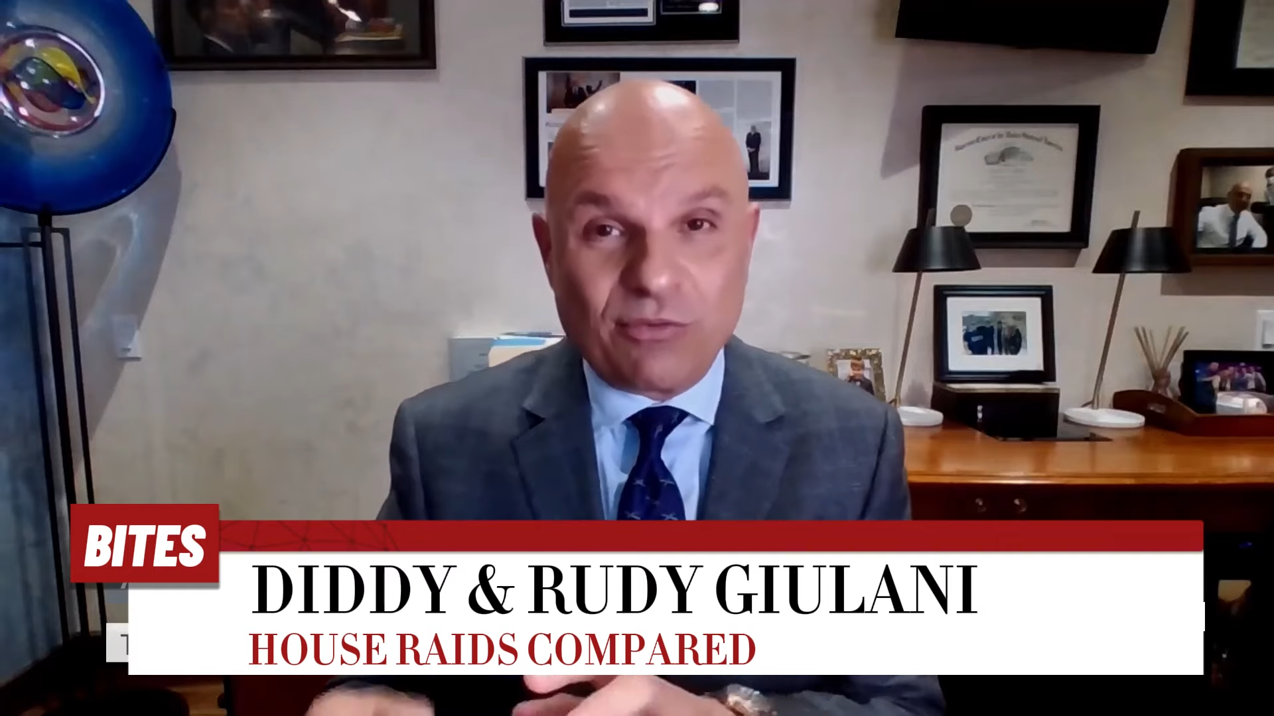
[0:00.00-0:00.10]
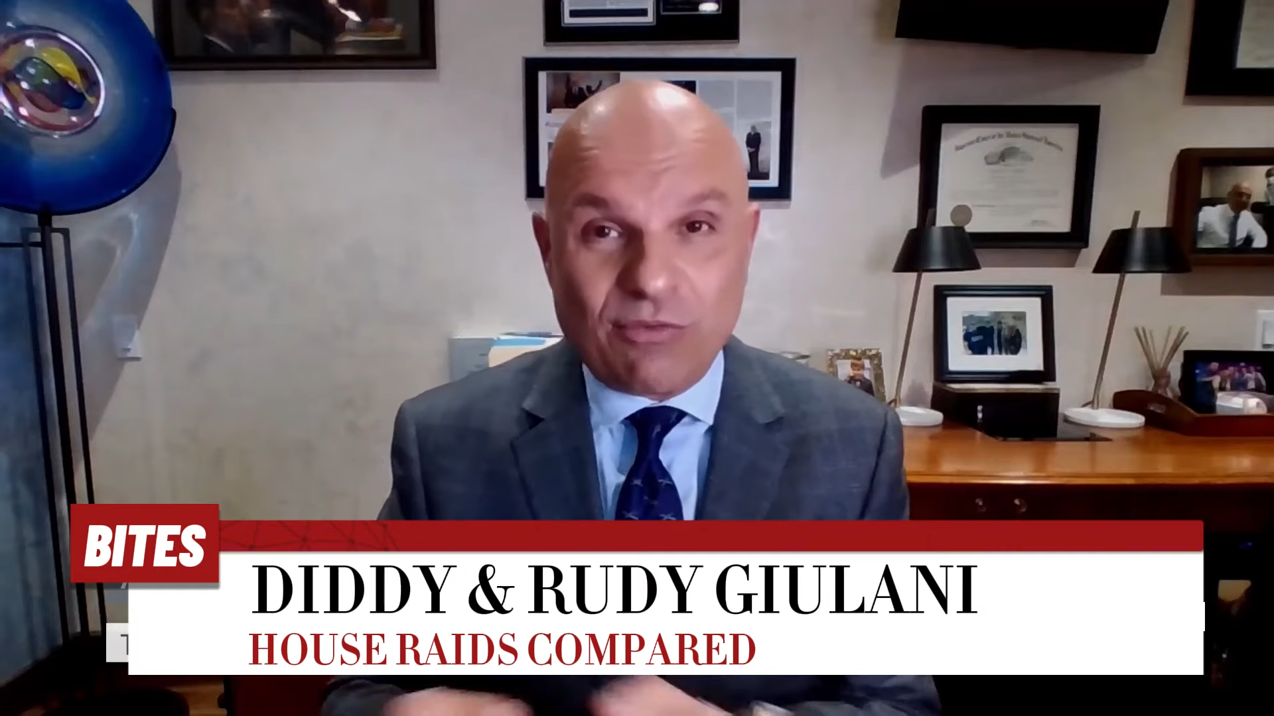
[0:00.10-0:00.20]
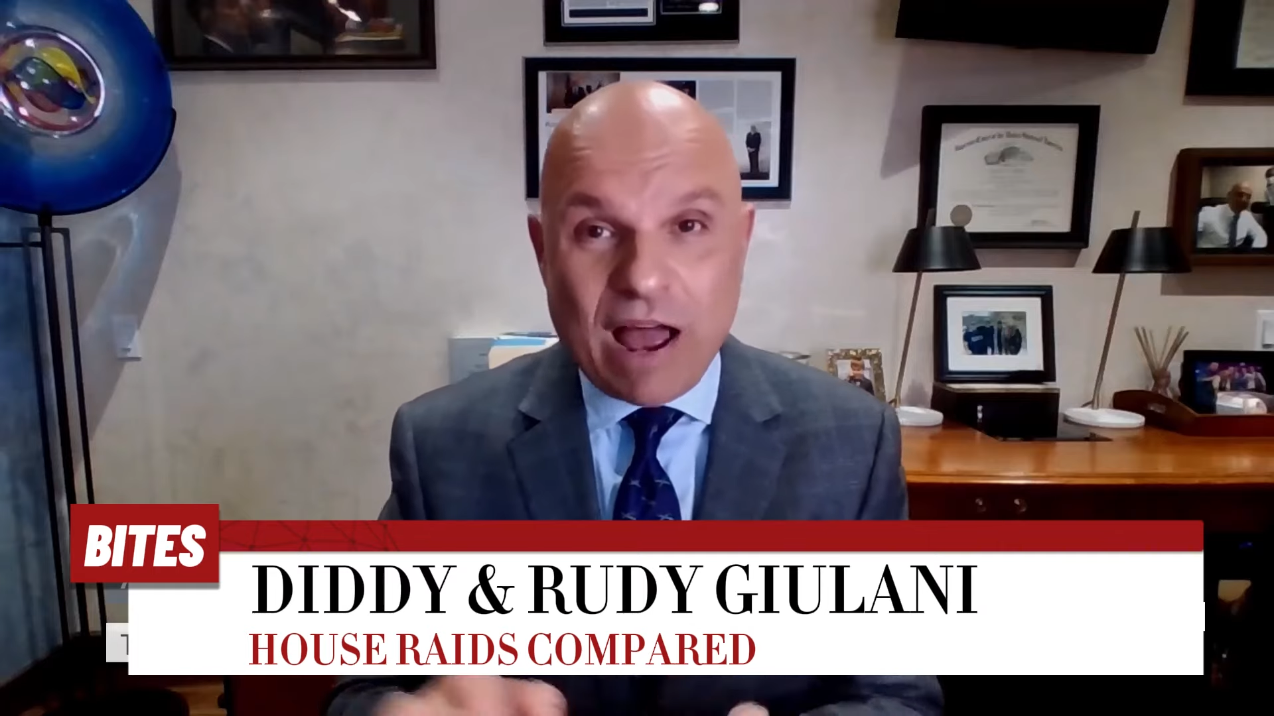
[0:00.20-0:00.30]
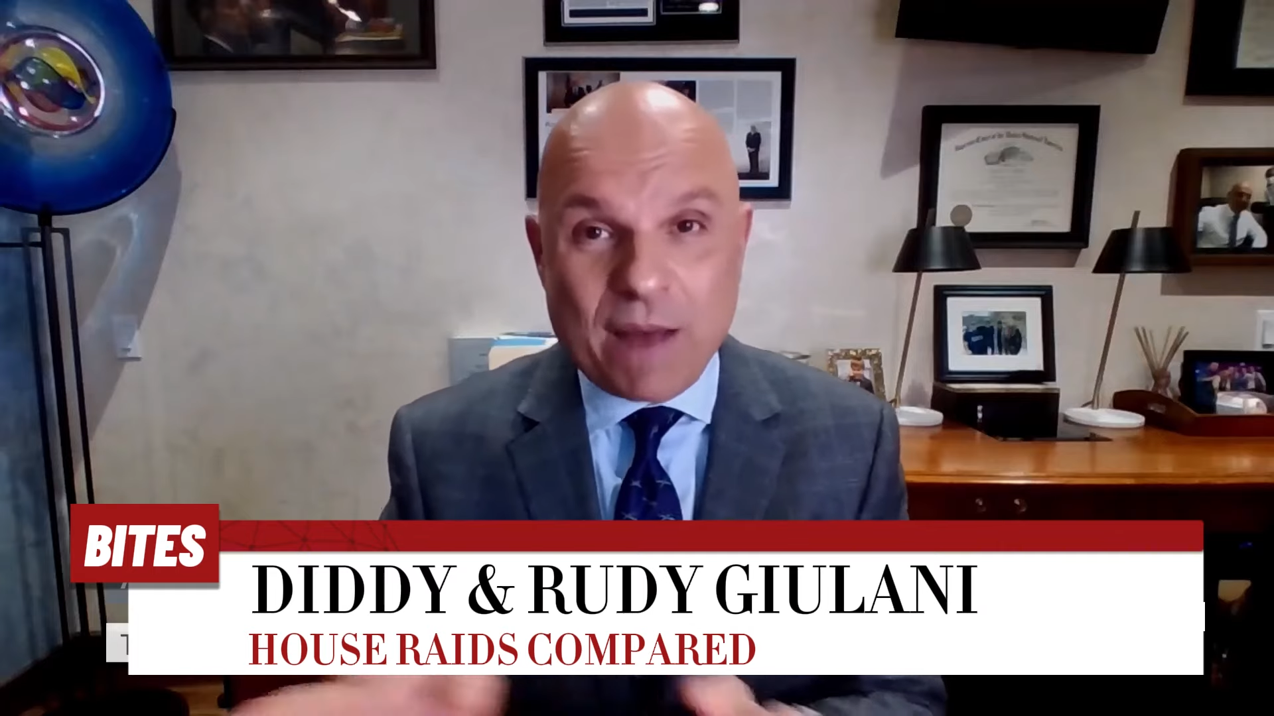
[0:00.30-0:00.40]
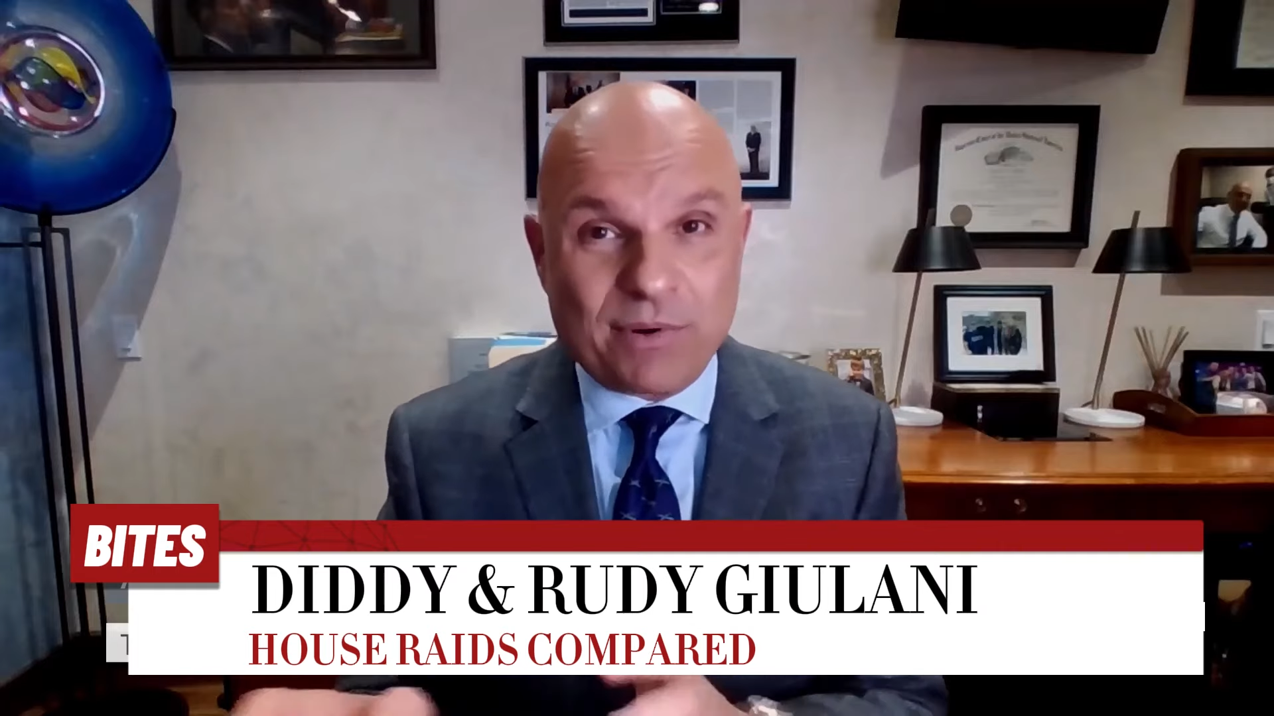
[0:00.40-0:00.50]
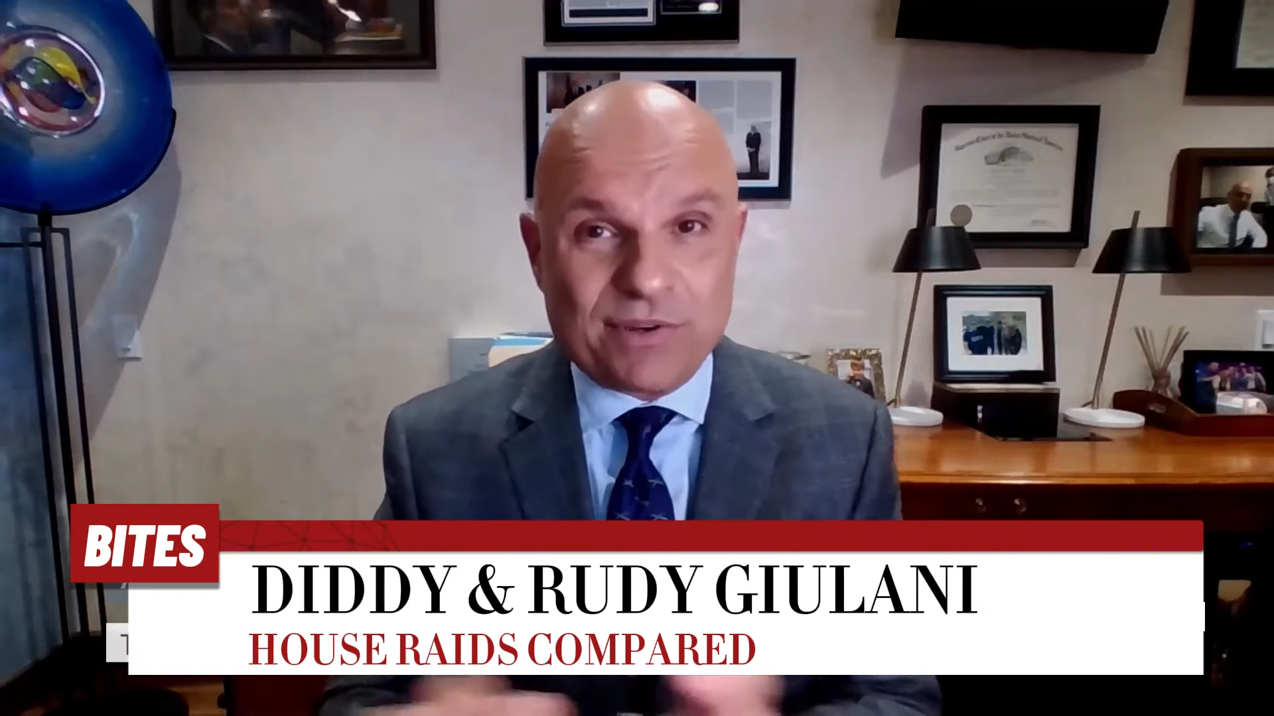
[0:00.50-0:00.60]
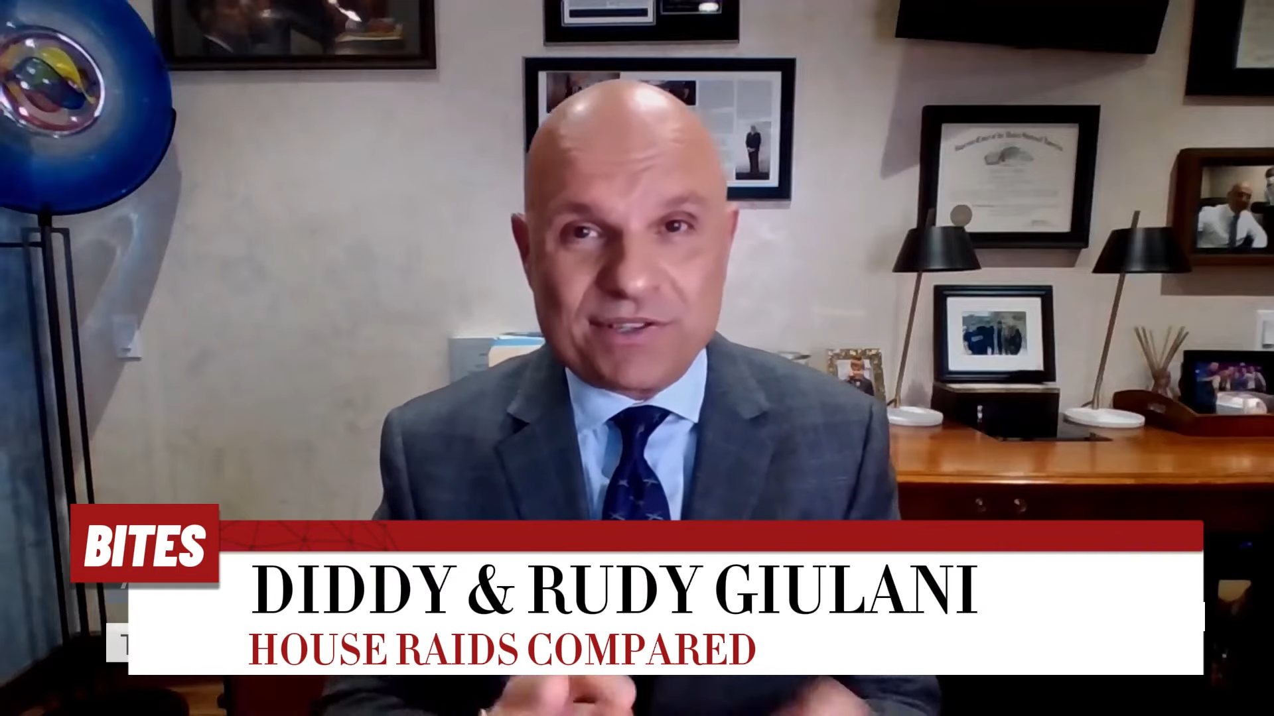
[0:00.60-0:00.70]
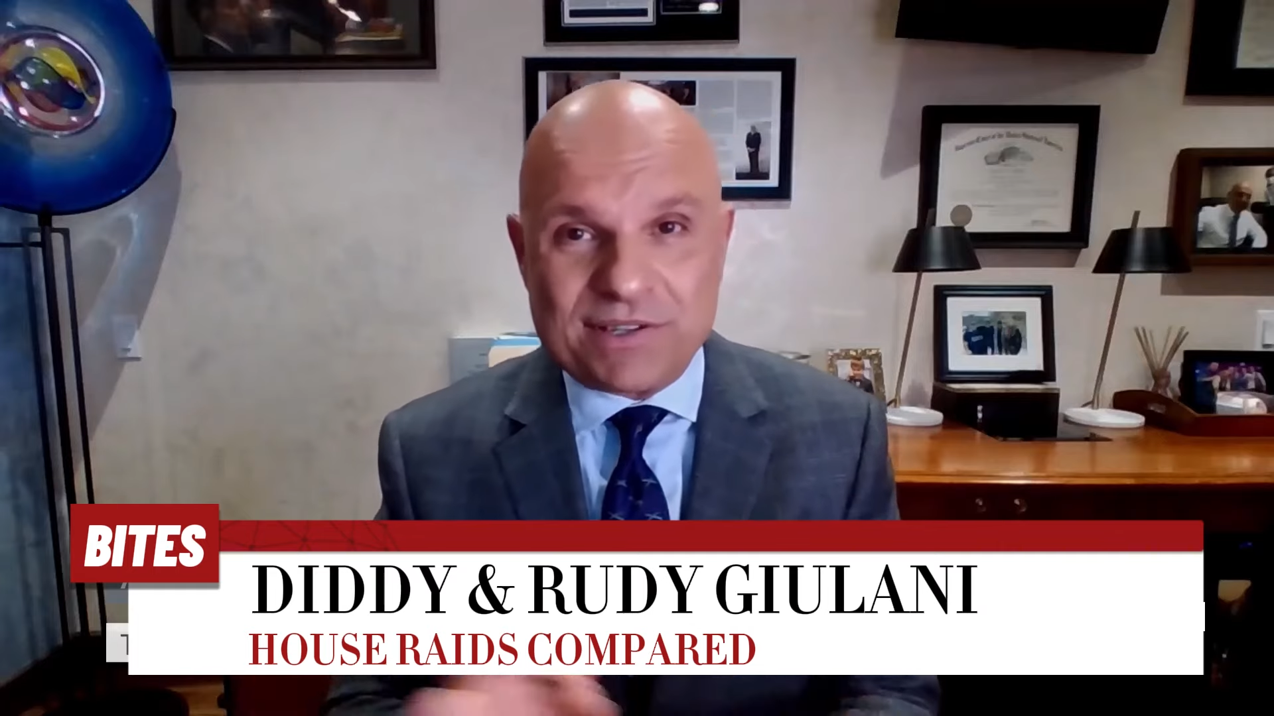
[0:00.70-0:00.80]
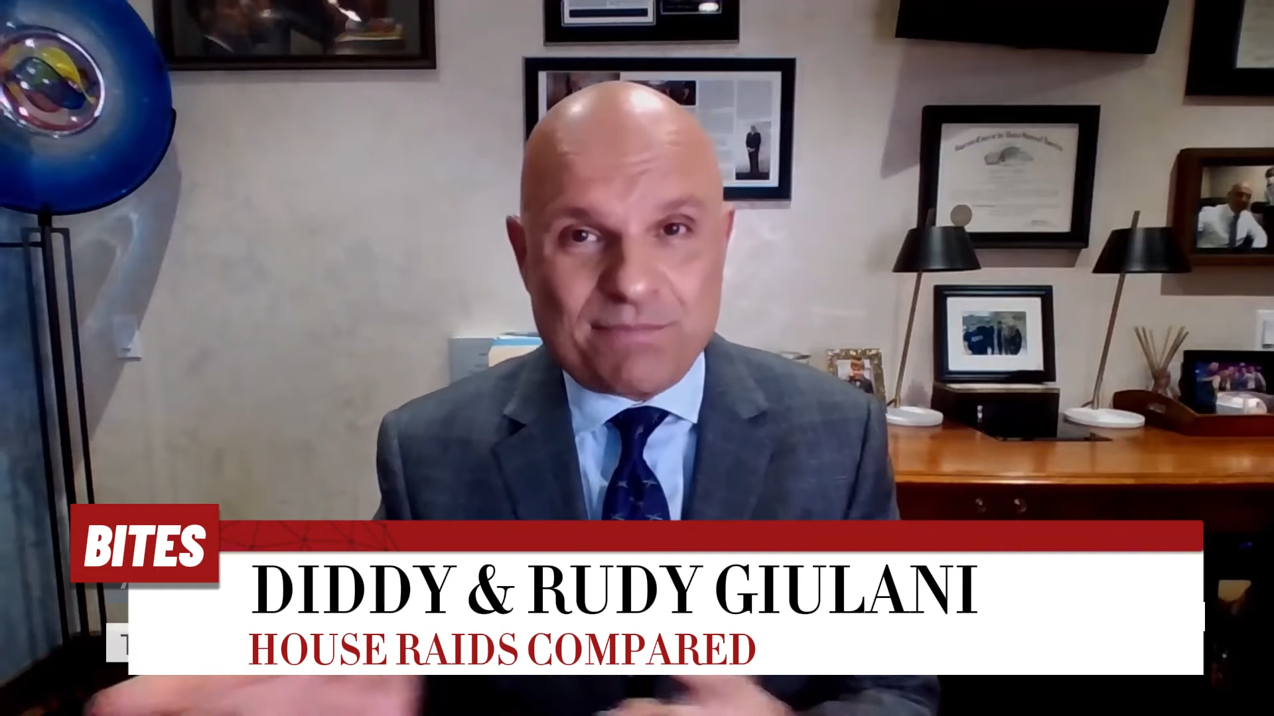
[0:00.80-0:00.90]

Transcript: robbers